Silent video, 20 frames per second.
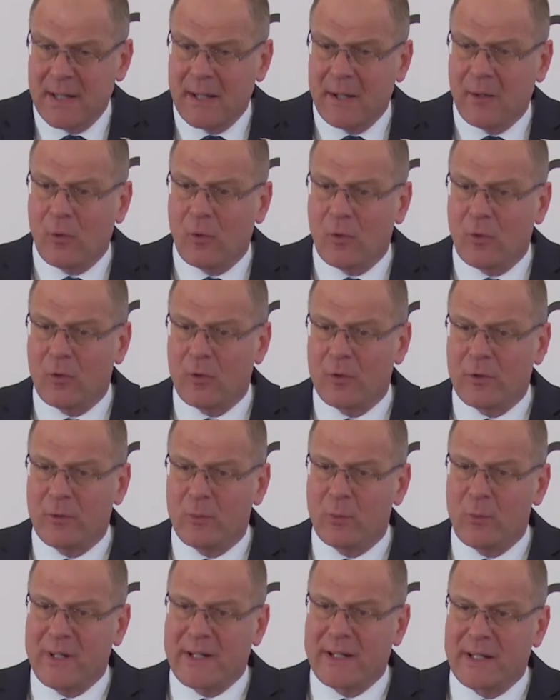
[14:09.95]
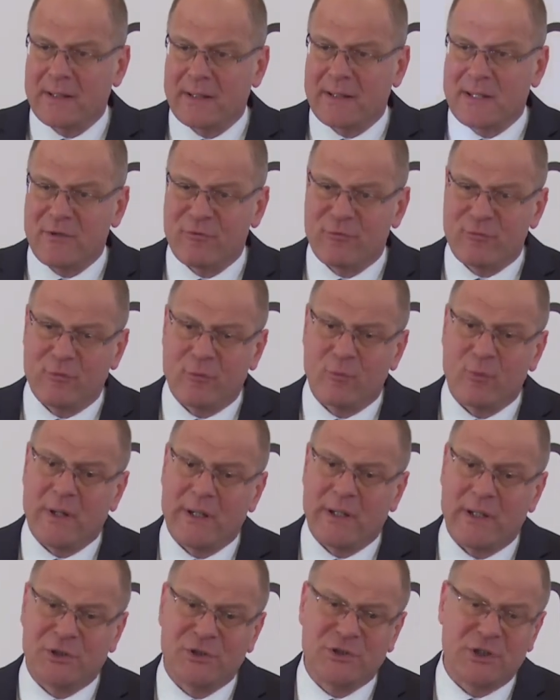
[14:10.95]
or we can give
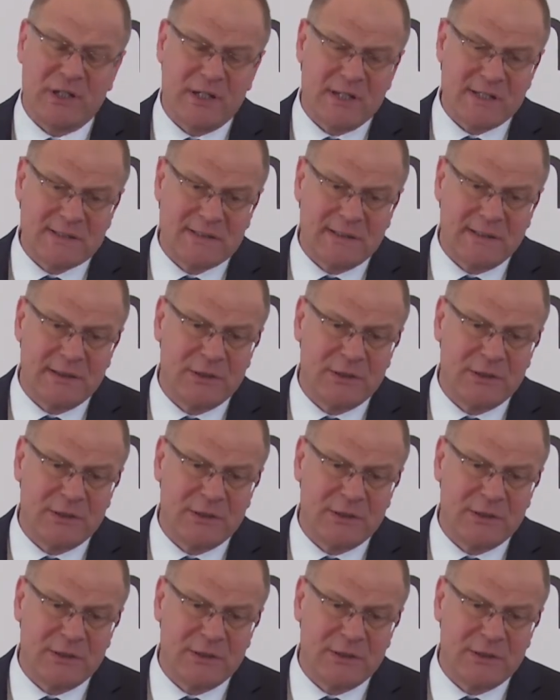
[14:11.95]
via JRC,